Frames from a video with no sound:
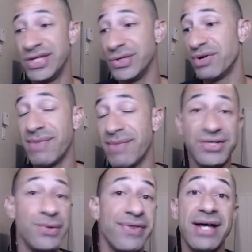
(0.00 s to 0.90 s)
you would make
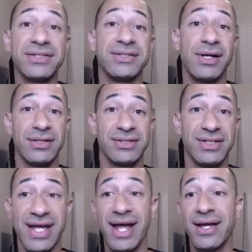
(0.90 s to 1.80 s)
$2,000 a
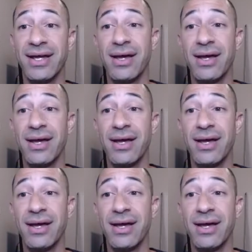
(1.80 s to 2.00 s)
day